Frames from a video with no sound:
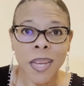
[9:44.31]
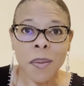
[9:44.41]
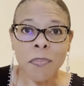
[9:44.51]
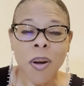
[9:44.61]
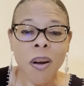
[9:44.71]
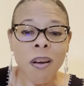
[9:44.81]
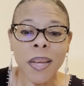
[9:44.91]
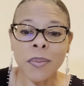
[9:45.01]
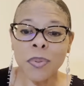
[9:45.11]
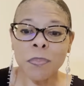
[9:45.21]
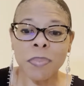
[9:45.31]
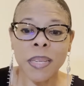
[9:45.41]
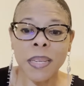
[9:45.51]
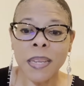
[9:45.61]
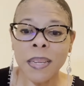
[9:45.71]
And Paul had
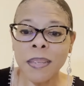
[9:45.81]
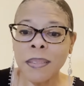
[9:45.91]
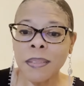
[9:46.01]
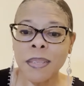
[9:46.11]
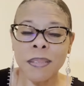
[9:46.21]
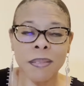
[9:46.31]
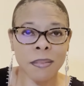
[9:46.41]
repeatedly